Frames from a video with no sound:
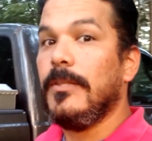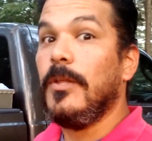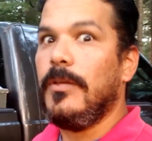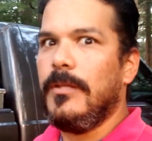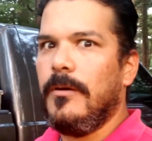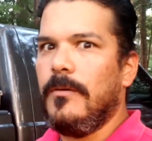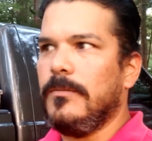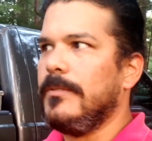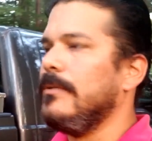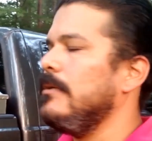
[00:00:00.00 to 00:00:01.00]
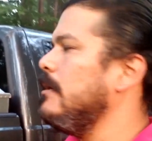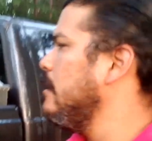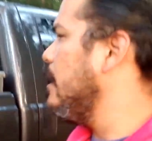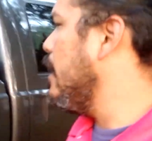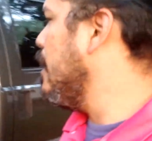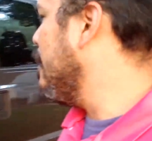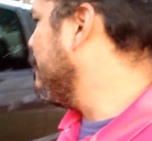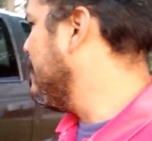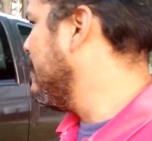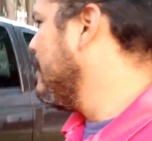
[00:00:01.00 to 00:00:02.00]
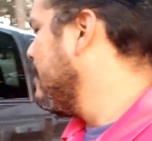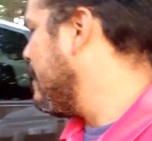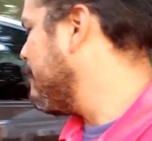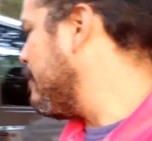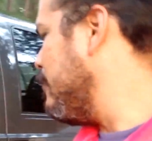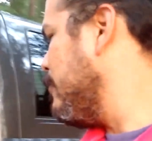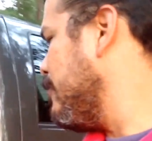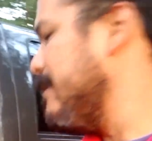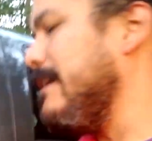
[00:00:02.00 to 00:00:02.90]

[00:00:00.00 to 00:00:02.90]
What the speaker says: No, you don't. I bought Mjolnir